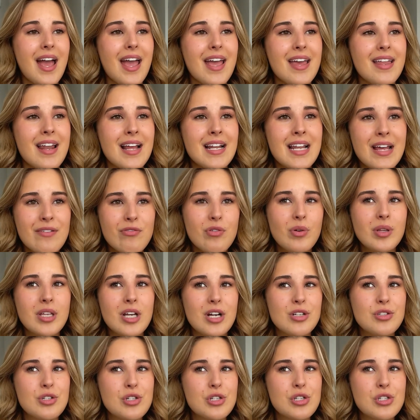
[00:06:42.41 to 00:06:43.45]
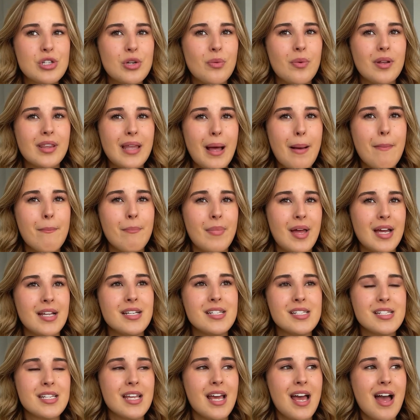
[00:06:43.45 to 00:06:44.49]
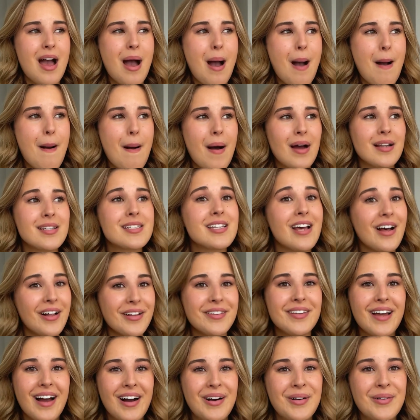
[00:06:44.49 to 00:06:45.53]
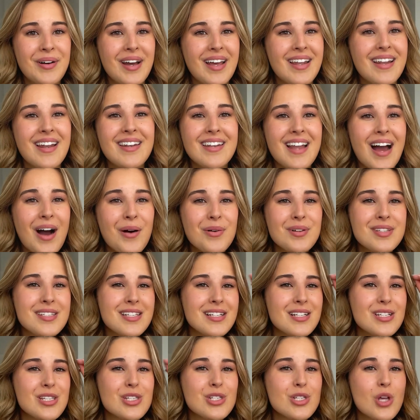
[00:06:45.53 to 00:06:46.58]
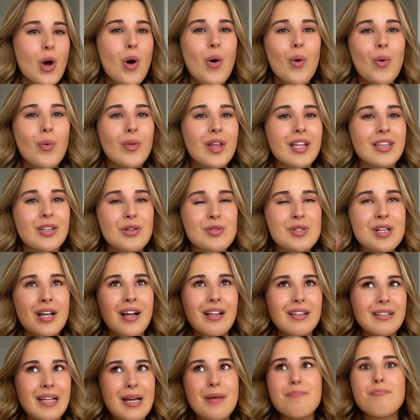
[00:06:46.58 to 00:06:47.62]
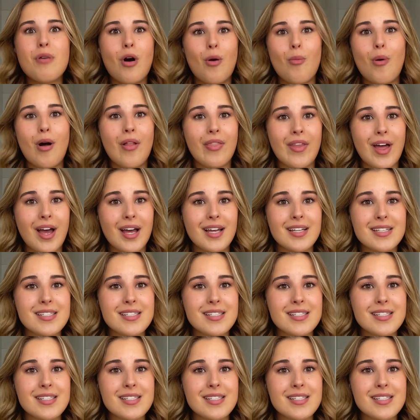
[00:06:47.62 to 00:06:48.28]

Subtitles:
And I never really understood what that meant until now. And now it's there's a light bulb on that.